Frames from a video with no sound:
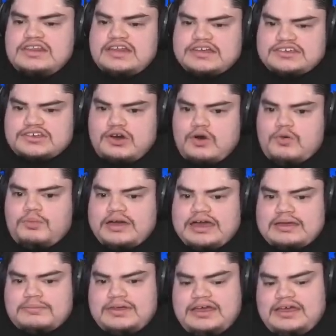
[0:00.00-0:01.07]
Let's go,
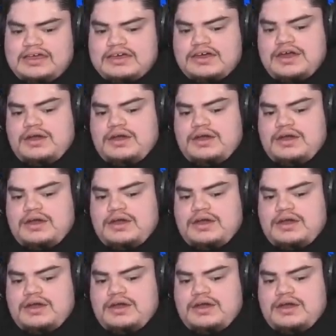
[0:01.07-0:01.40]
baby.